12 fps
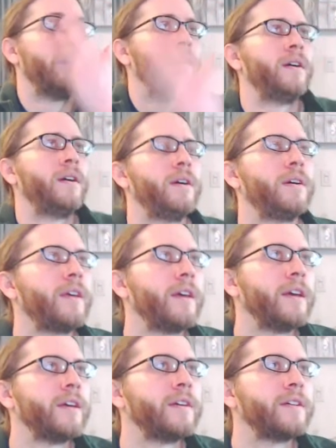Okay.
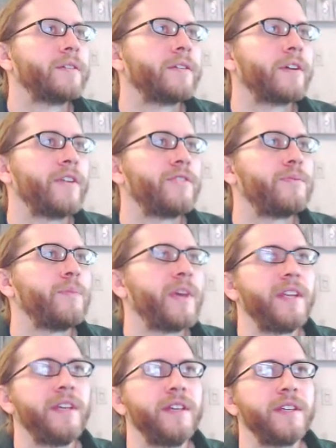
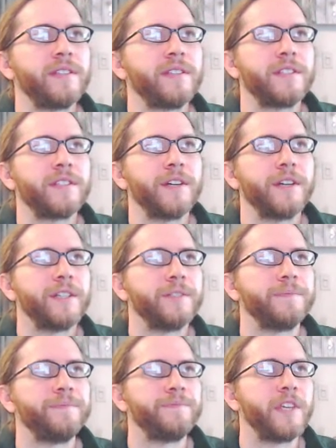Cosmetics,
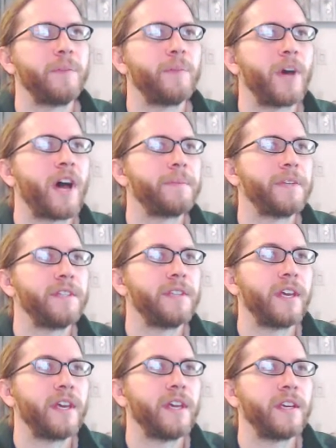Hip Hop
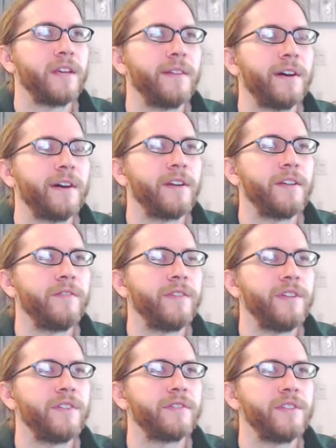Today, Kehlani
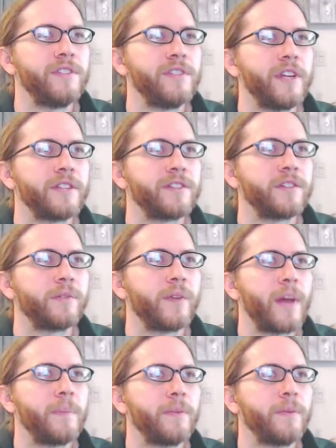featuring Chance the
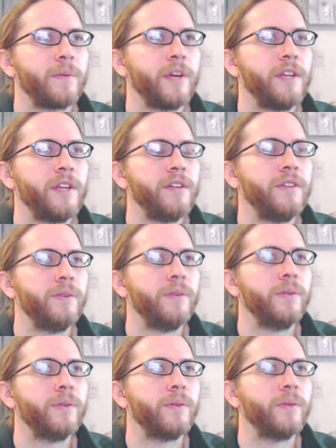Rapper, Way
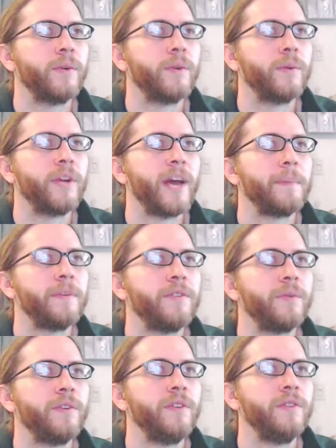New. What happens
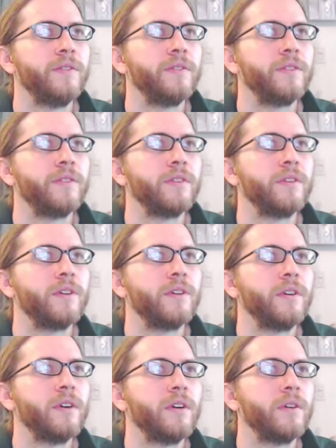when you?
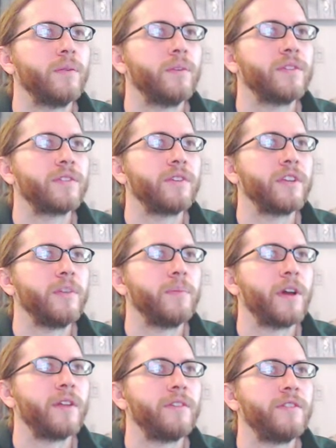What's cookie
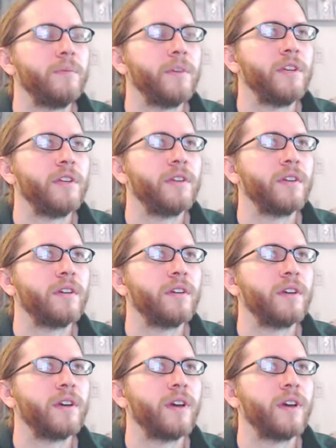policy mean? I